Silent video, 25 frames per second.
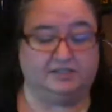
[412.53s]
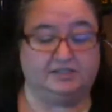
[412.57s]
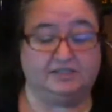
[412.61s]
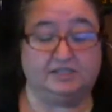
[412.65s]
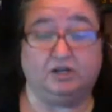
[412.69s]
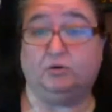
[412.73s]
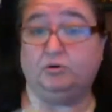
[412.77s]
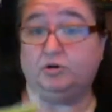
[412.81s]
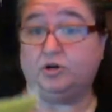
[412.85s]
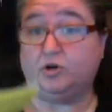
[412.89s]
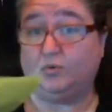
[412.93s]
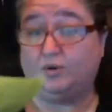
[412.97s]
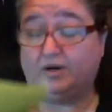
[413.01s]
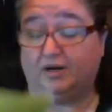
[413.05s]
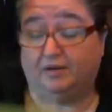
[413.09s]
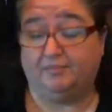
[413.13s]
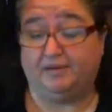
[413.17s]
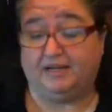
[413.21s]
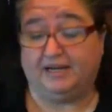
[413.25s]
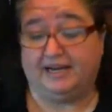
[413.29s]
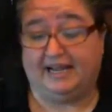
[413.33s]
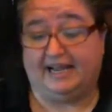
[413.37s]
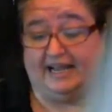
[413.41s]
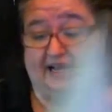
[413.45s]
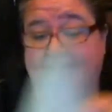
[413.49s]
don't know what I'm
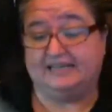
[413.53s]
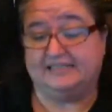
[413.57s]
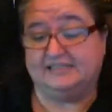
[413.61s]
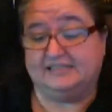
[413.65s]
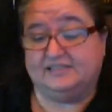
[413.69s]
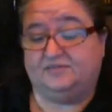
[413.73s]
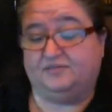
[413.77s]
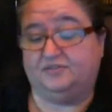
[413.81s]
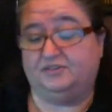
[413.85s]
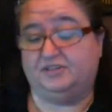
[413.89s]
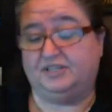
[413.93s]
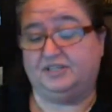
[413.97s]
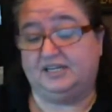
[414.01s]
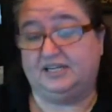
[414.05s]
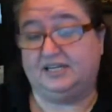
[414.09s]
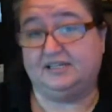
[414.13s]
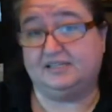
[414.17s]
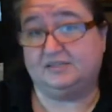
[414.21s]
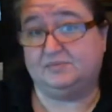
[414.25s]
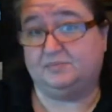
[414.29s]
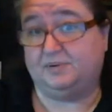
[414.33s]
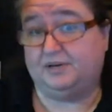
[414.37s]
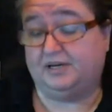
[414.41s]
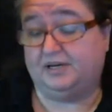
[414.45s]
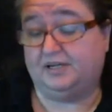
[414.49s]
going to ask for
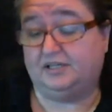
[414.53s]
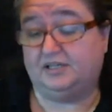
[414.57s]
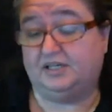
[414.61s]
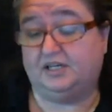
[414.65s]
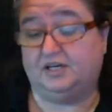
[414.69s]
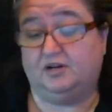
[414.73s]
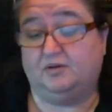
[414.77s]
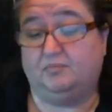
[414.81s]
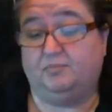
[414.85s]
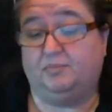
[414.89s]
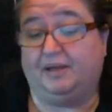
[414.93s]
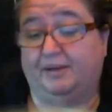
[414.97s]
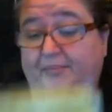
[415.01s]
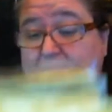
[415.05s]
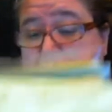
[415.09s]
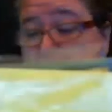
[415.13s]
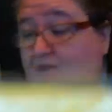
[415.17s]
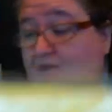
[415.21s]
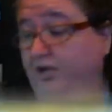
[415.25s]
these, but, you know, paper